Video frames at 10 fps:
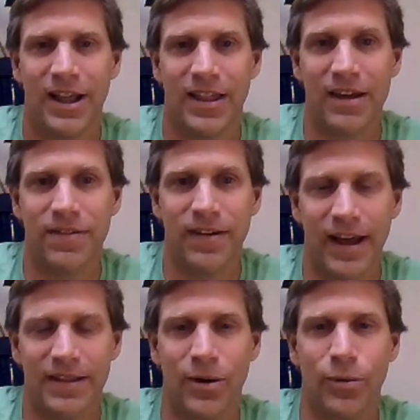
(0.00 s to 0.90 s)
that
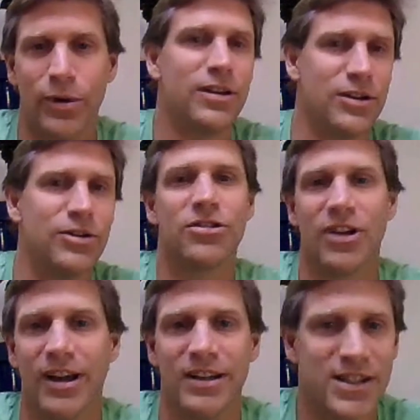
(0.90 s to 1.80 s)
fact that we can use
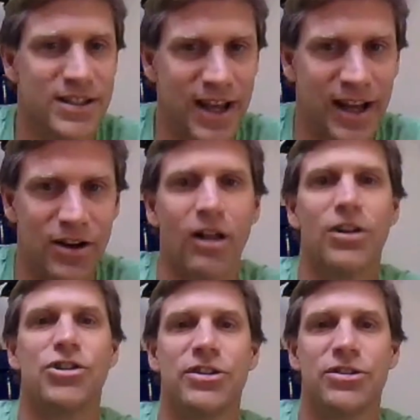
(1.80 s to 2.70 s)
science and
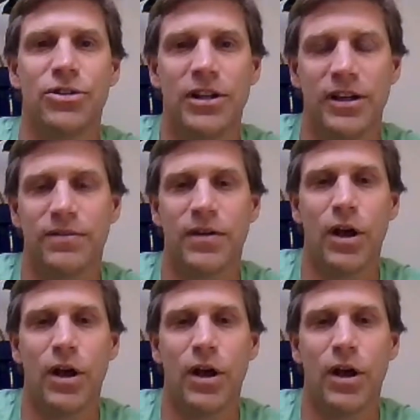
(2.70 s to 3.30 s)
technology to live